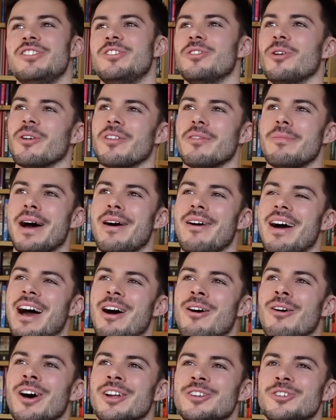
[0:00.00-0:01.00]
she talks about
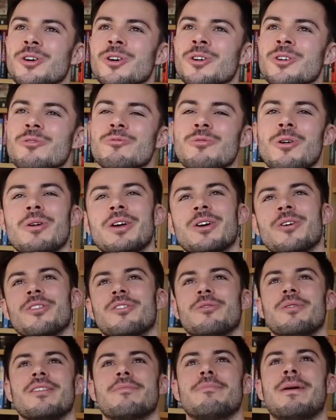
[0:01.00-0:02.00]
how her dog rolling
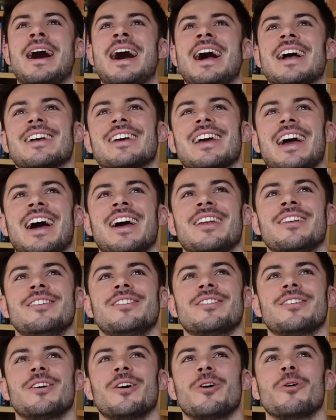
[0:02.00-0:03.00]
onto its back
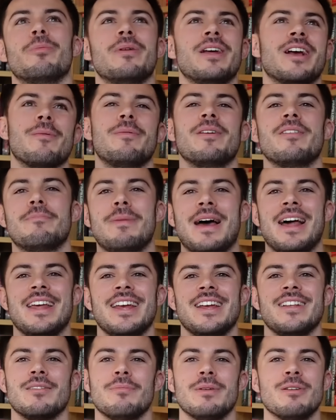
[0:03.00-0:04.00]
and opening up its
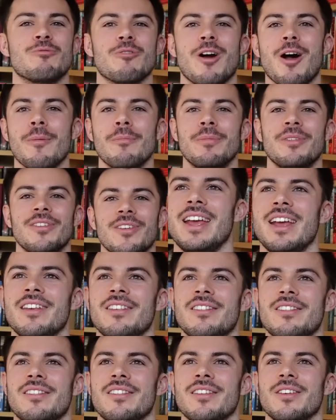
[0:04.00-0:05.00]
belly to be rubbed
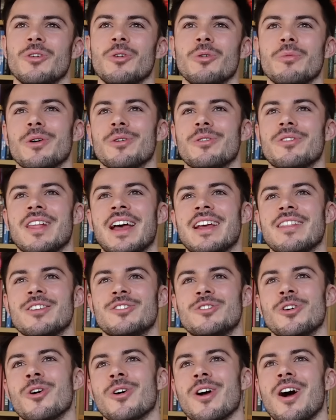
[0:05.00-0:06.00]
is almost like
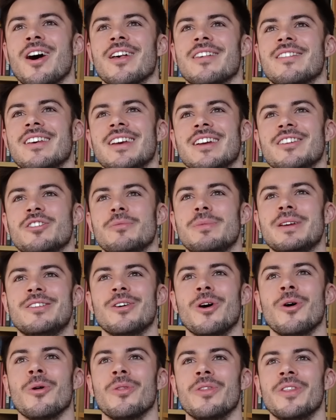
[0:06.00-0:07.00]
the dog asking to be
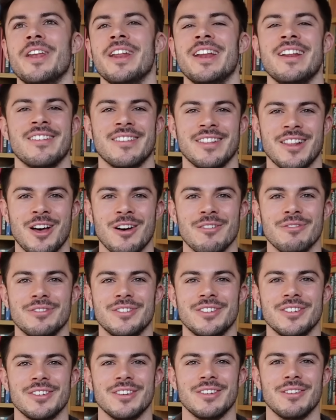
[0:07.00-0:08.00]
told that it is
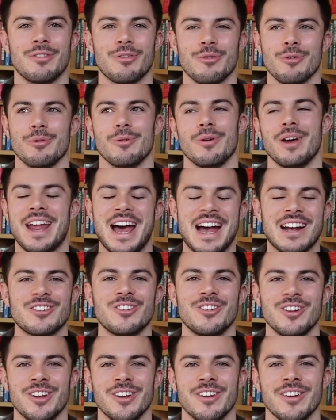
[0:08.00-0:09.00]
loved through an
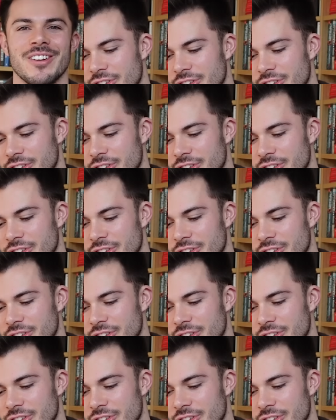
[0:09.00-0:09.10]
action.